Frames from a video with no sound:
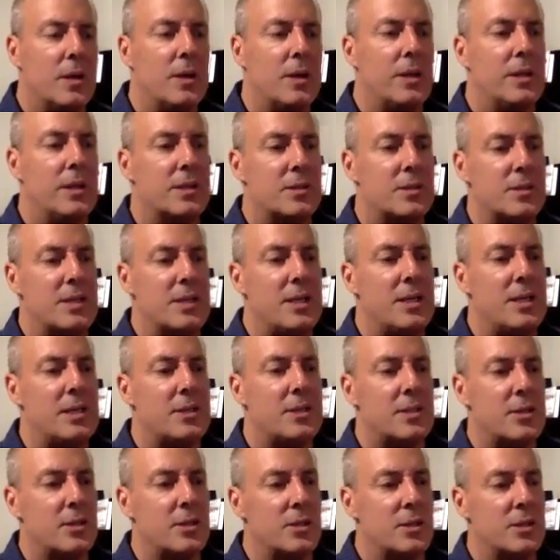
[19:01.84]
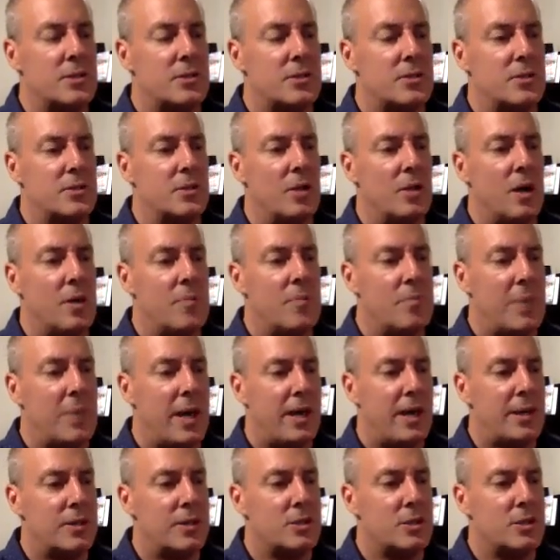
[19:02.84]
it's easier to
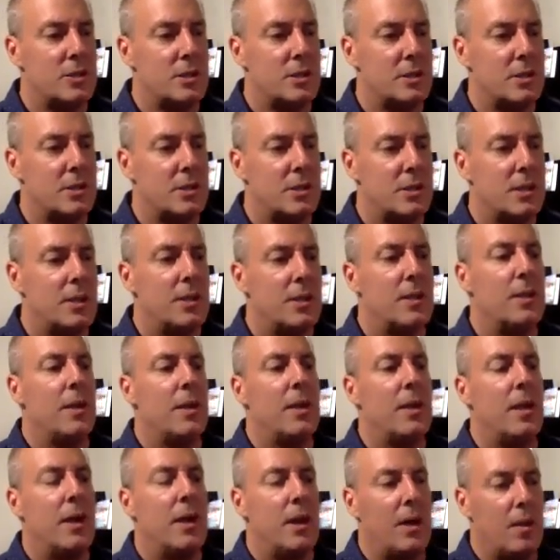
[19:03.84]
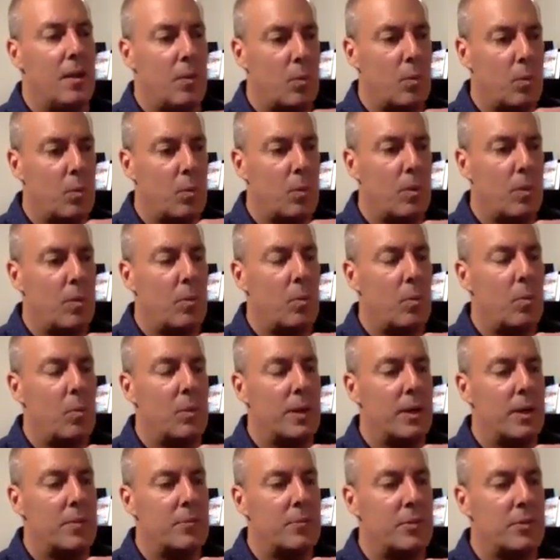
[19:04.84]
imagine when
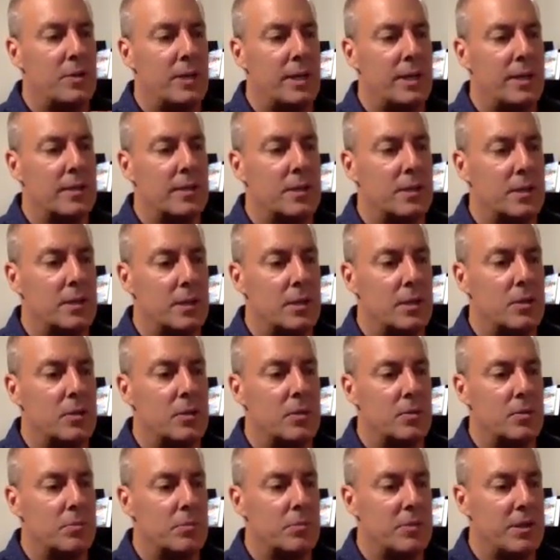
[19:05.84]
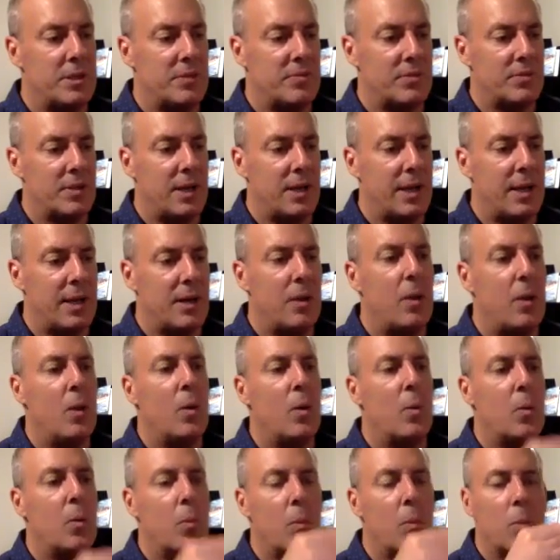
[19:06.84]
I'm playing the low B flat,
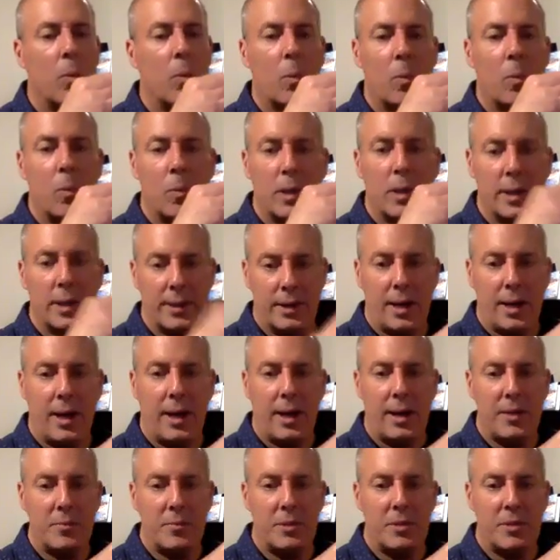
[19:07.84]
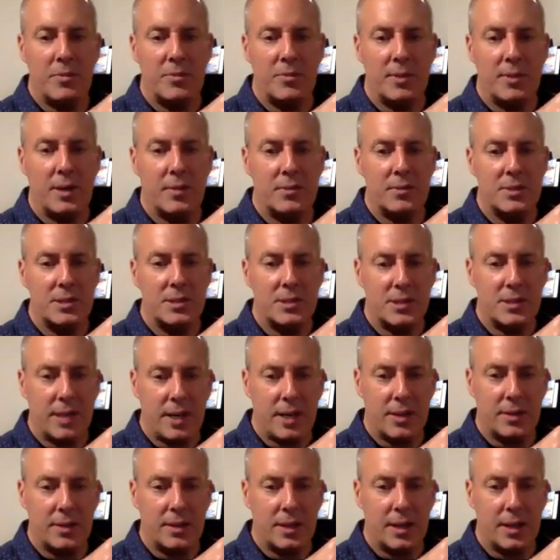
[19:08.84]
what the high B flat would
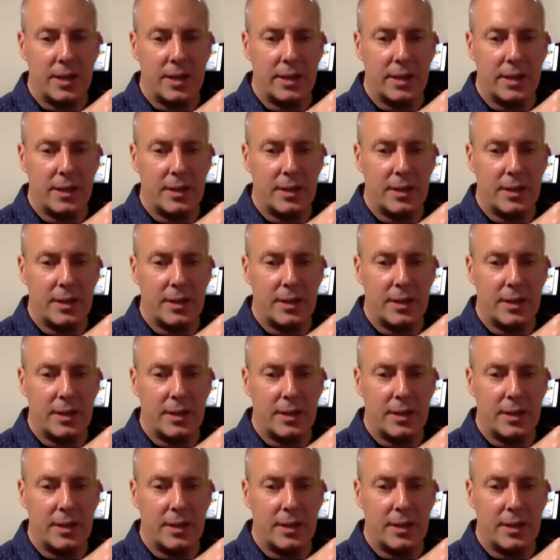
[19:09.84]
sound like